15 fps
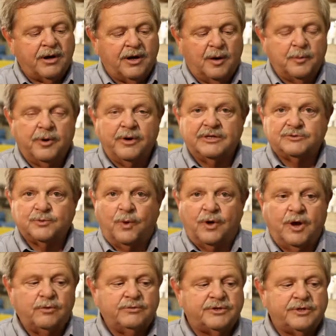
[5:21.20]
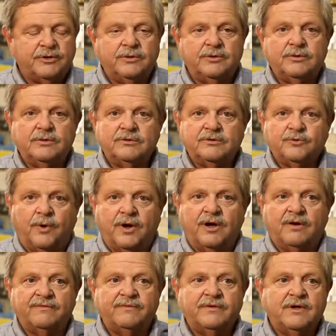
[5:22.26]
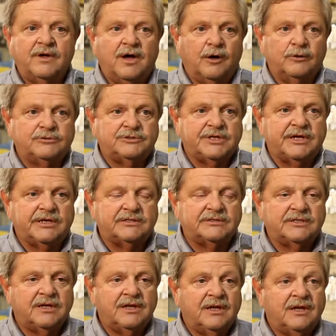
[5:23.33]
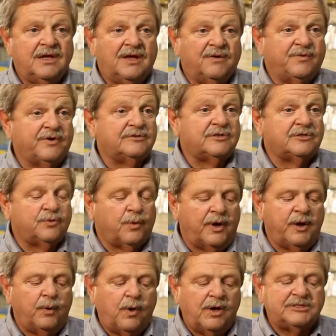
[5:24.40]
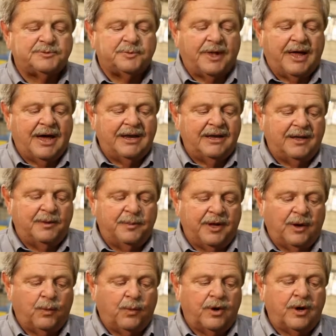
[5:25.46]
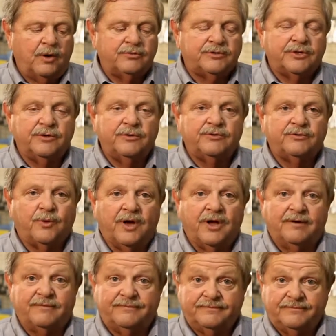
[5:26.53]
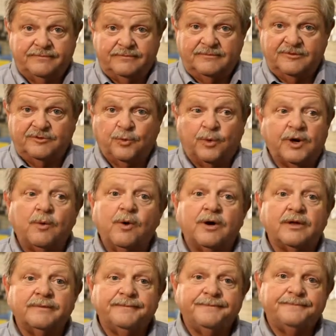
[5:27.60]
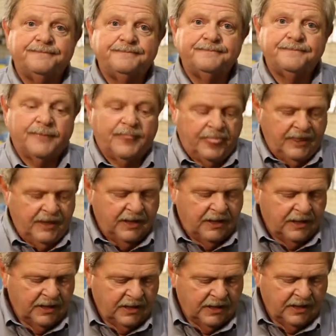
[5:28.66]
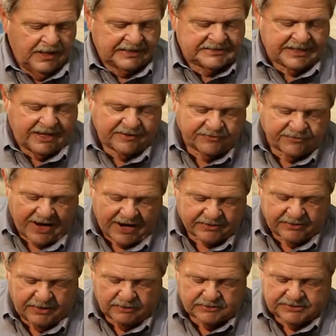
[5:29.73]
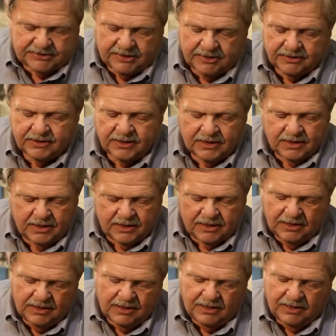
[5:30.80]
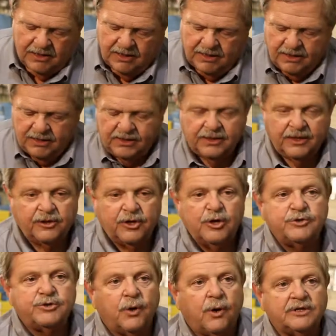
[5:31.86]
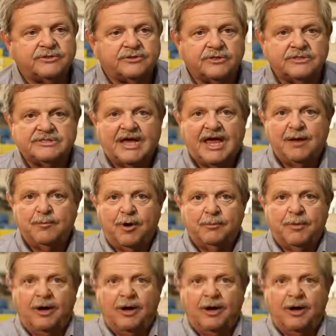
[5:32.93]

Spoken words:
number is 102 12 06. If it was a 21 spline, it'd be a 102 12 21. That's how the tractor yoke's done. The U-joints are the same on